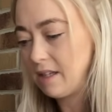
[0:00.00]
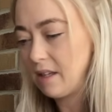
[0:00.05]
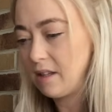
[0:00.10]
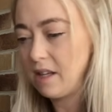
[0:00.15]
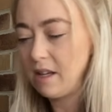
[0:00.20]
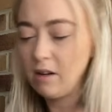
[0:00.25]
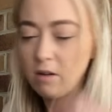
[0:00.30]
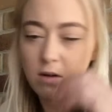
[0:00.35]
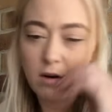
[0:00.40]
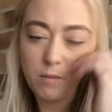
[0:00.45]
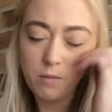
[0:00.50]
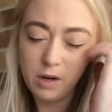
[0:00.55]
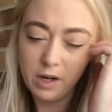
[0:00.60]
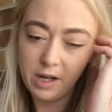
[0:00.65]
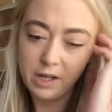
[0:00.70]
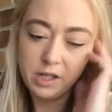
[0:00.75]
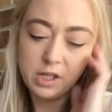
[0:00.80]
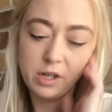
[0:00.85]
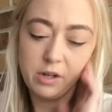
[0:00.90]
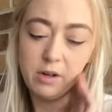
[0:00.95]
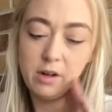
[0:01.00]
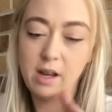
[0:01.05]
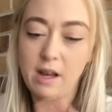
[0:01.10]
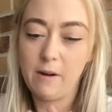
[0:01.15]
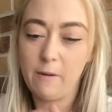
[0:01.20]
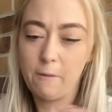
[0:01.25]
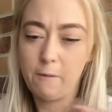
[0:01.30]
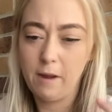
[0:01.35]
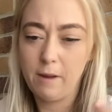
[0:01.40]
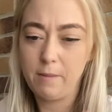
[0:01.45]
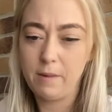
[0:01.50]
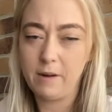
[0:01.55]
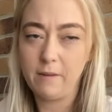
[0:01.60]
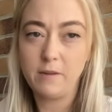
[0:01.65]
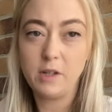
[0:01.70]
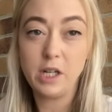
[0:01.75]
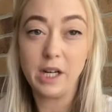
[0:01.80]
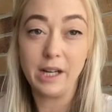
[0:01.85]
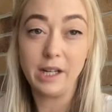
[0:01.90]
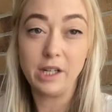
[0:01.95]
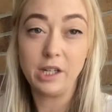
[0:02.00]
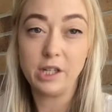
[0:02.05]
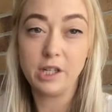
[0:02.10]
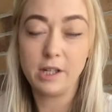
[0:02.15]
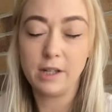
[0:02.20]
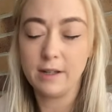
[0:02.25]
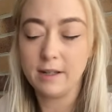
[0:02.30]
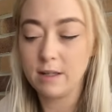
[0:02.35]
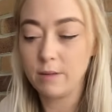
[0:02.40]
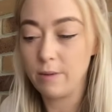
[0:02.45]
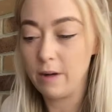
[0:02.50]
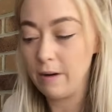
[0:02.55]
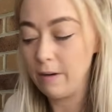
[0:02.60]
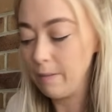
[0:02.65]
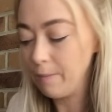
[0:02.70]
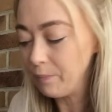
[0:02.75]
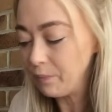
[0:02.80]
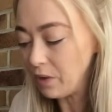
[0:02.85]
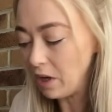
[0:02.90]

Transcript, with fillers: I think group one and two had a fair bit of change as well.